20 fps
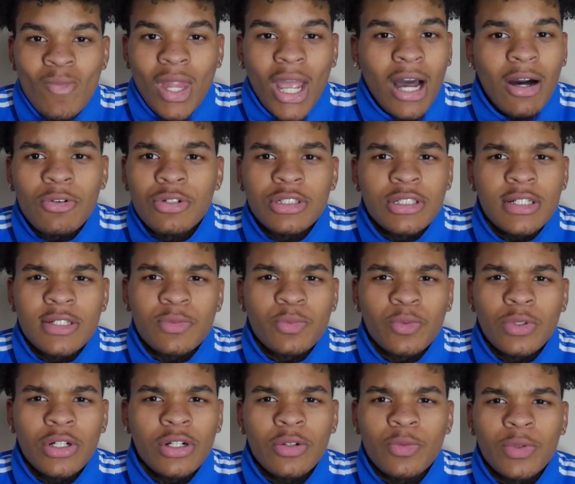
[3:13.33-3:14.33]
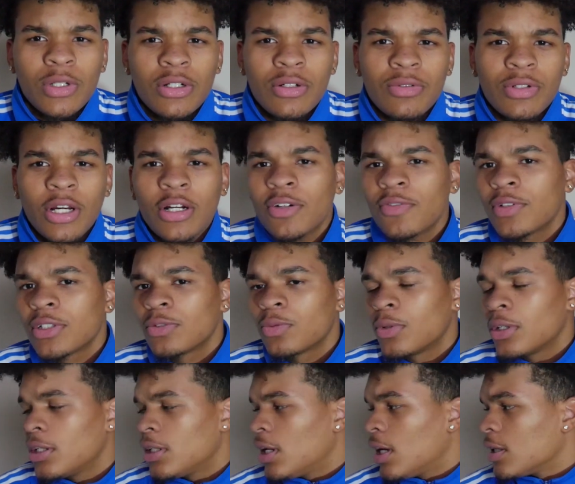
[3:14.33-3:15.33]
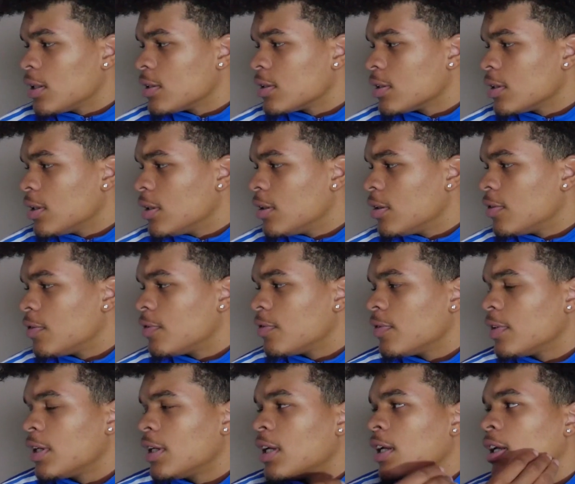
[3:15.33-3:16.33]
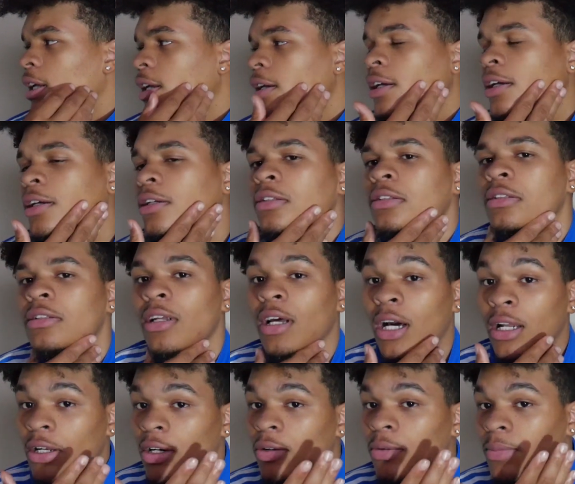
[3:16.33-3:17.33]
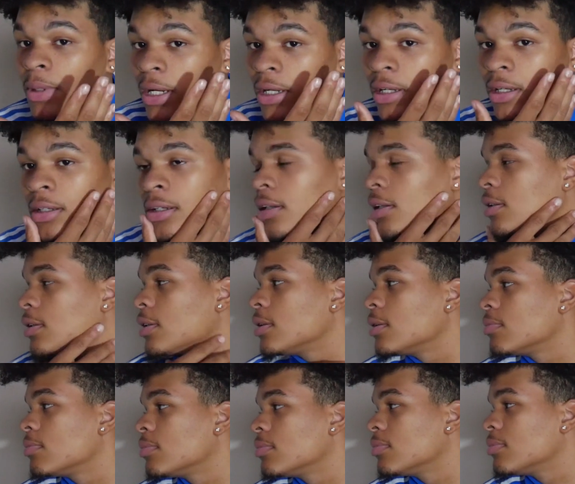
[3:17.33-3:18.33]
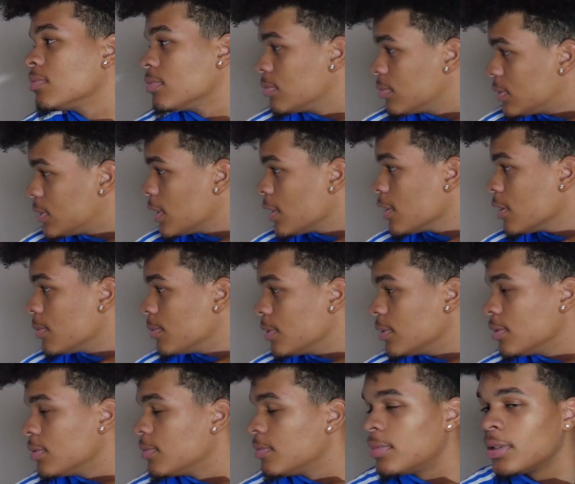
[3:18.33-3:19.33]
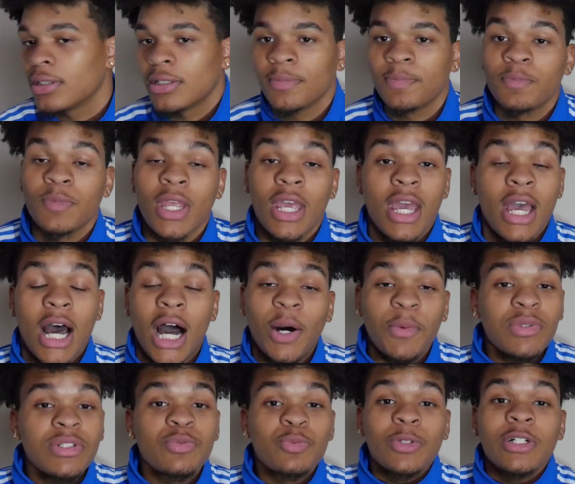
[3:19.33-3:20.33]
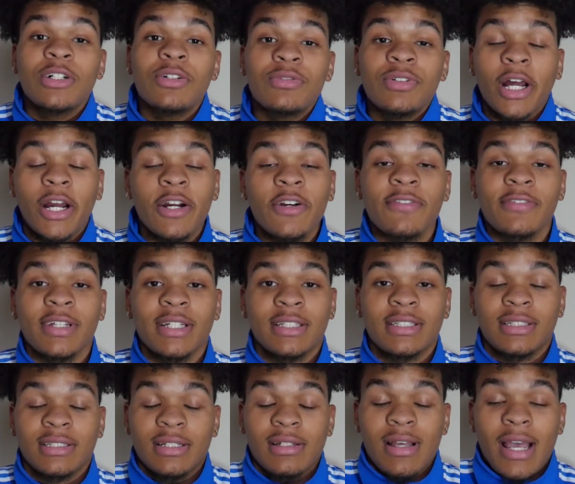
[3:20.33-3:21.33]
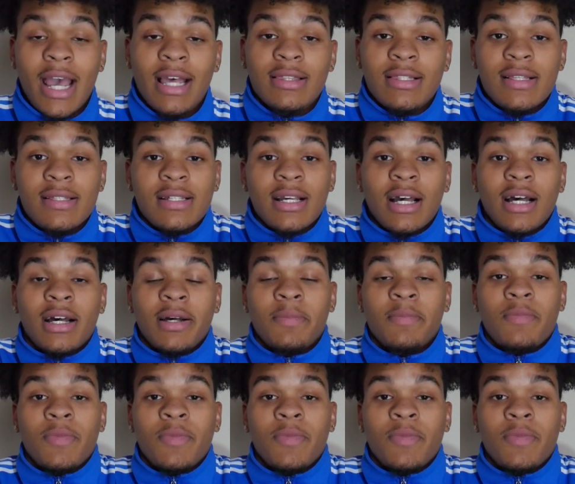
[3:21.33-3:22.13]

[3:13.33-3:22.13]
I was just real nervous with a lot of stuff, and I know my haircut looked terrible, but I was real nervous at the time.